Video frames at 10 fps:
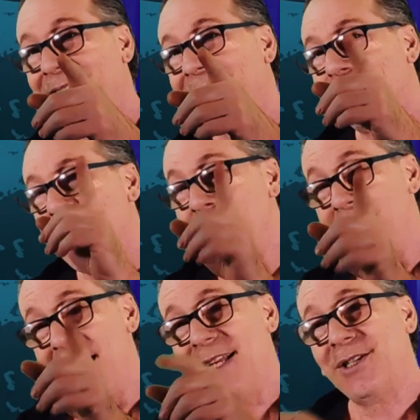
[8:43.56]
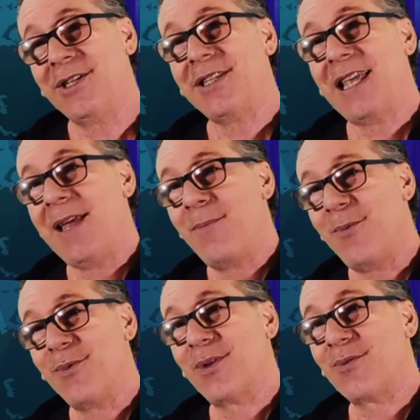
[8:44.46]
maybe I just came
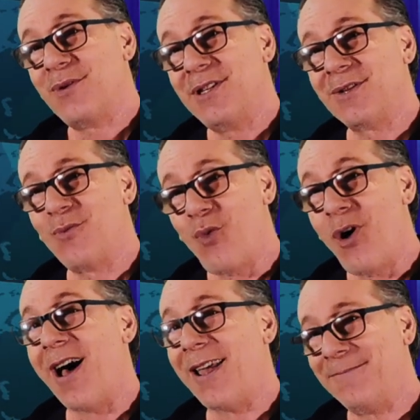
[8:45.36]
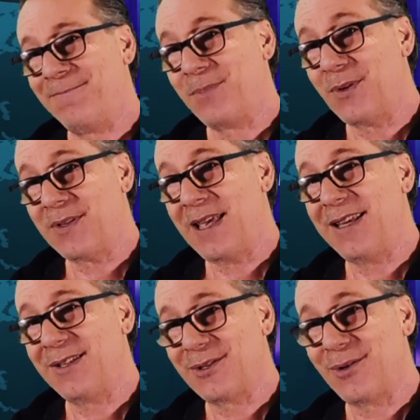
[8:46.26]
up with the reason why they're
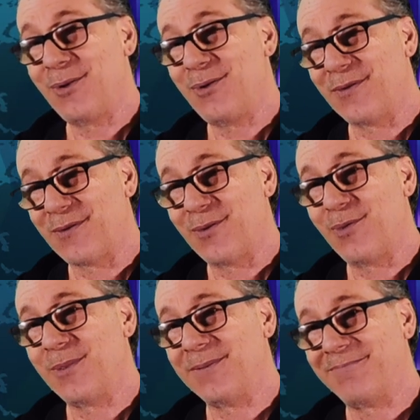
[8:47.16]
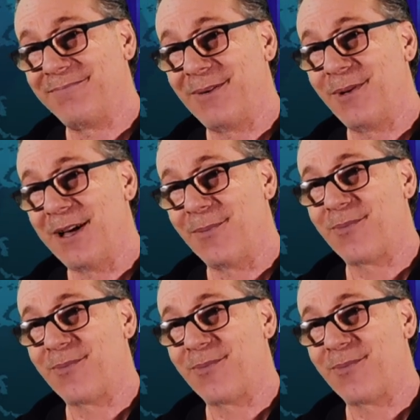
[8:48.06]
taking so long for a woman to be.